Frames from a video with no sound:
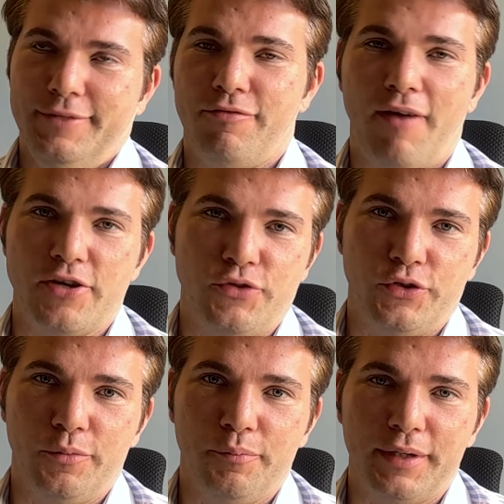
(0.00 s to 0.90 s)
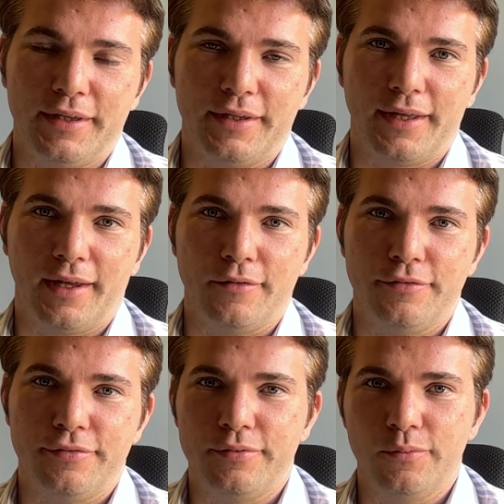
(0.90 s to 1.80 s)
advisory company that kind
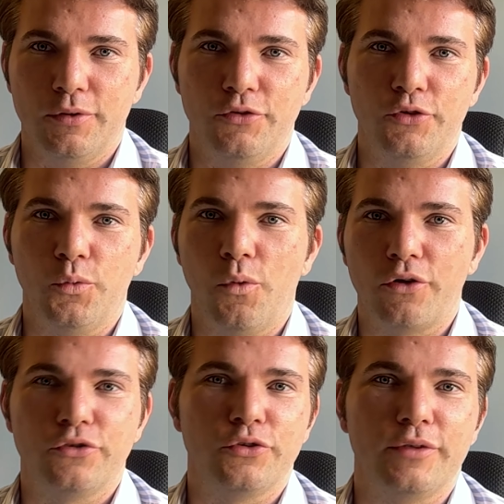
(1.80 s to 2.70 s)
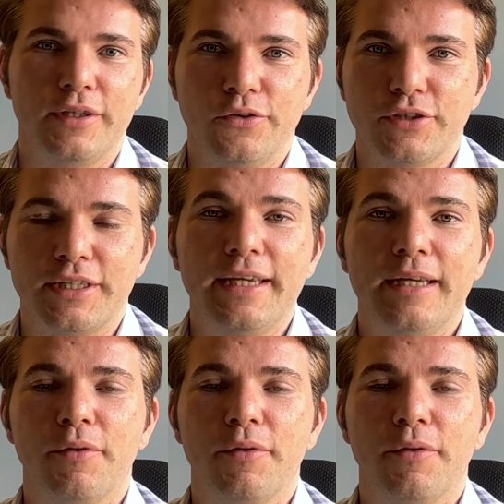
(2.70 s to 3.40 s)
of will do 1 or 2 deals a year,